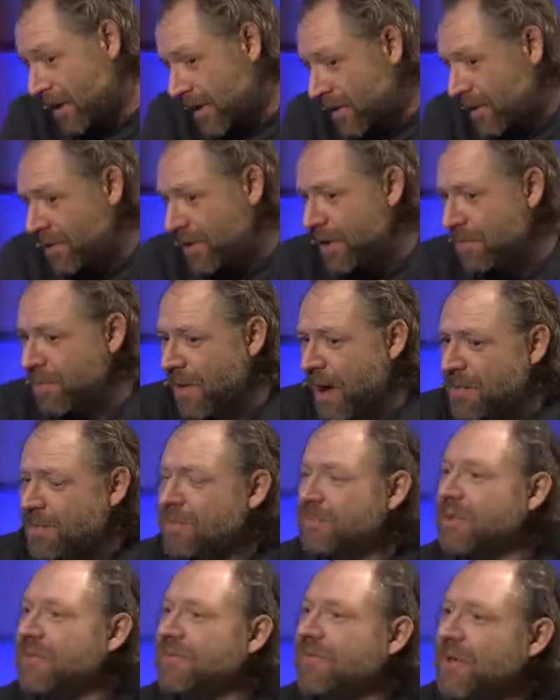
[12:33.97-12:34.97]
they
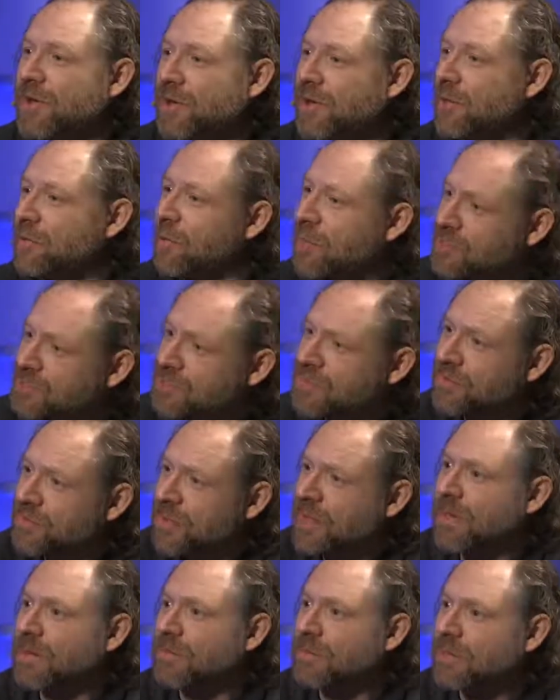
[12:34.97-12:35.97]
probably figured it wasn't
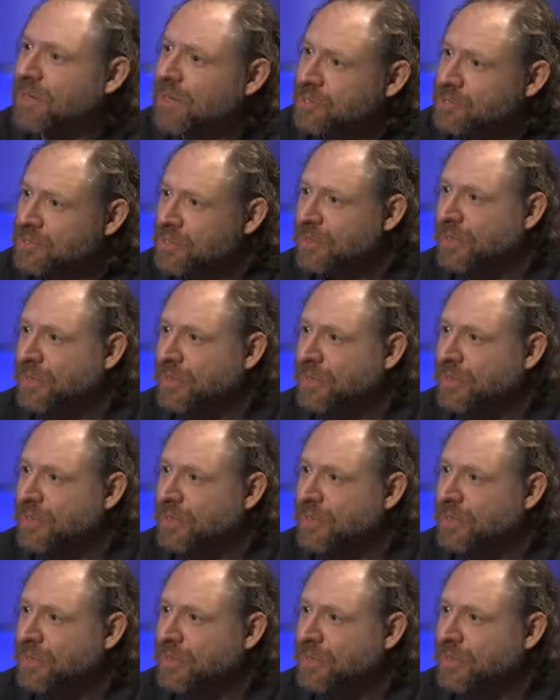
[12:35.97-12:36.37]
real because